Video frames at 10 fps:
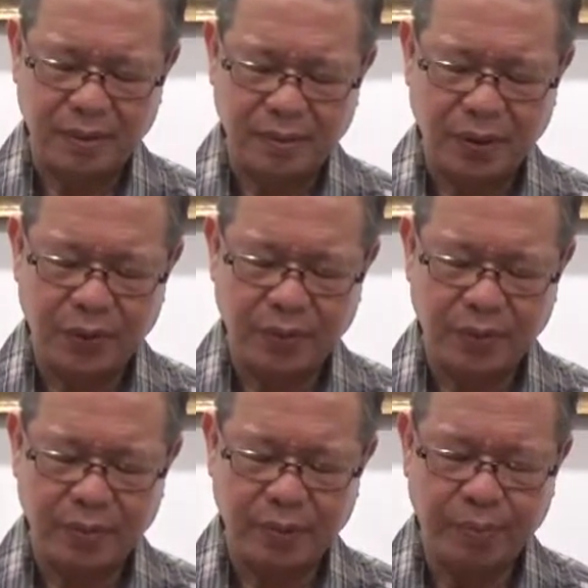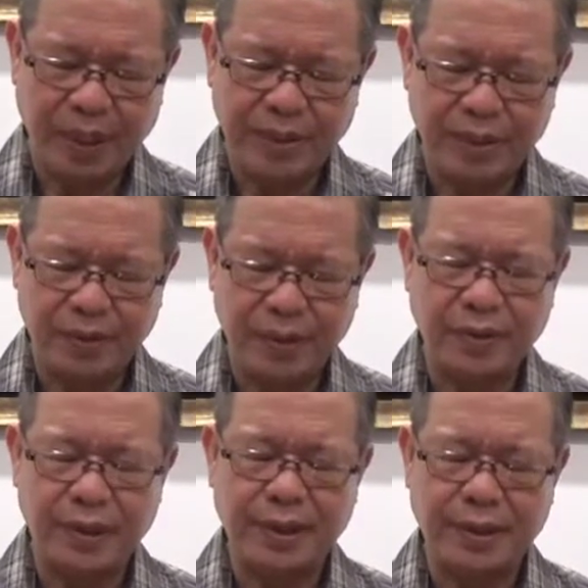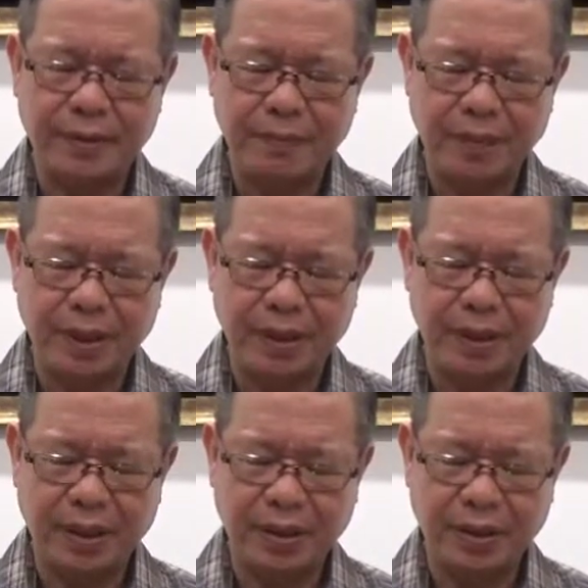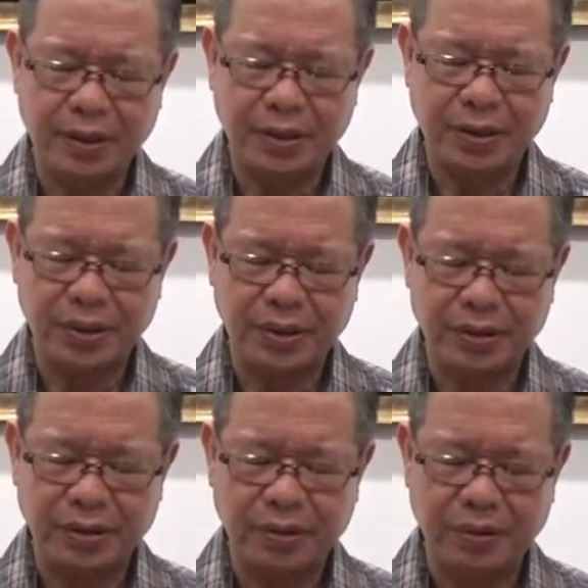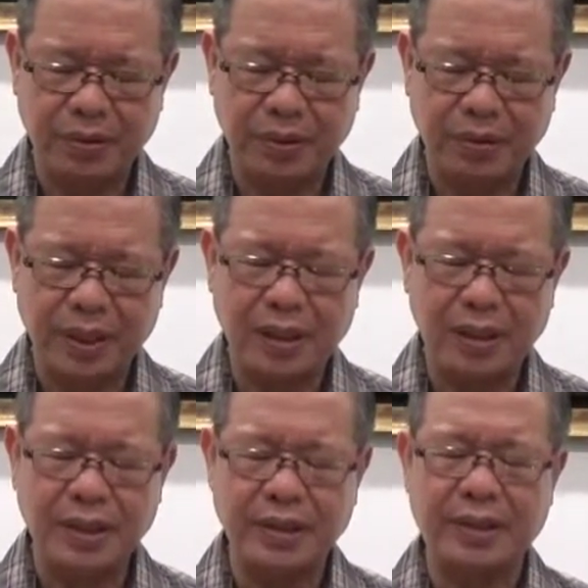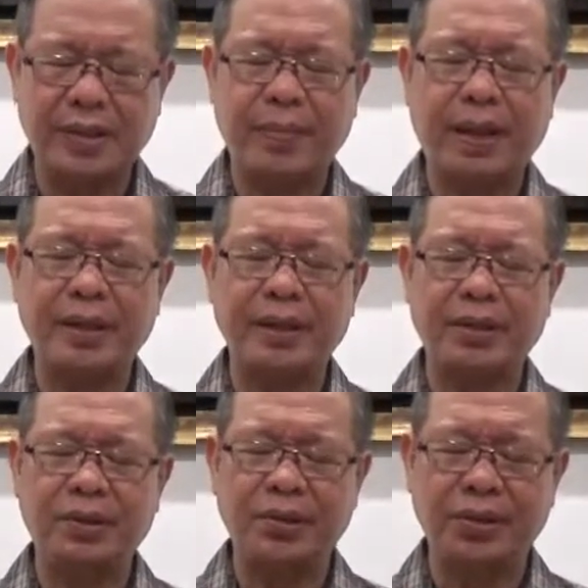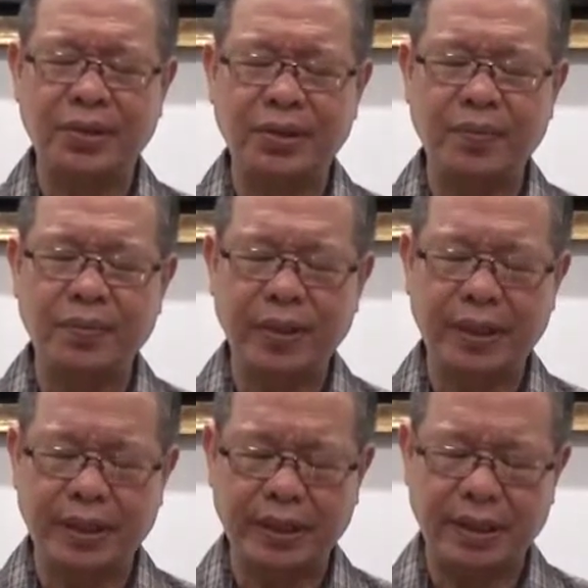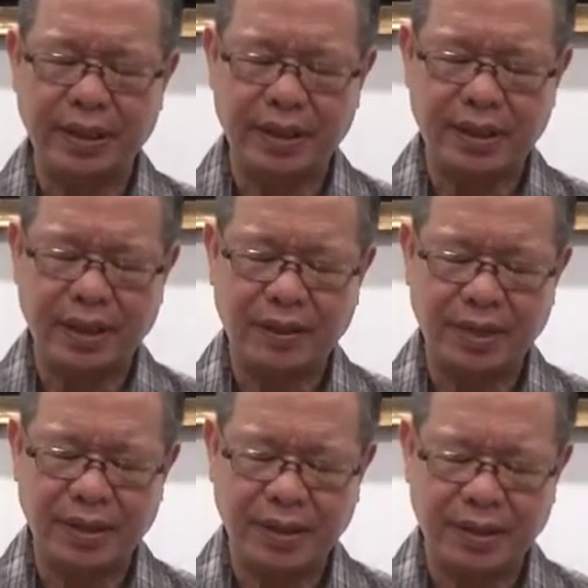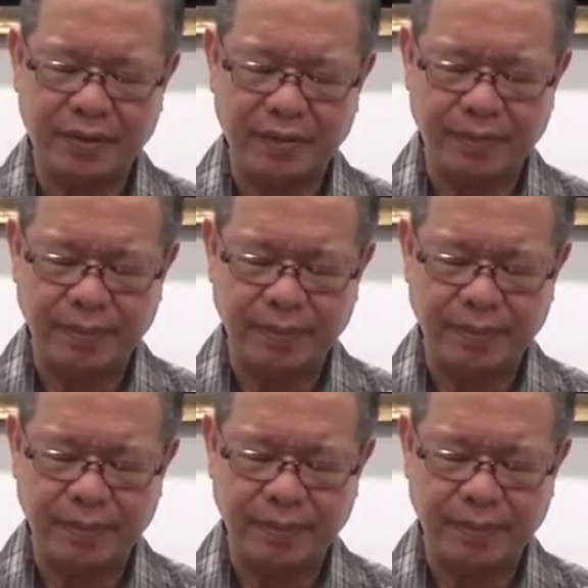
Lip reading: May we be blessed with wisdom and courage to at least aspire to stream winning in this life itself.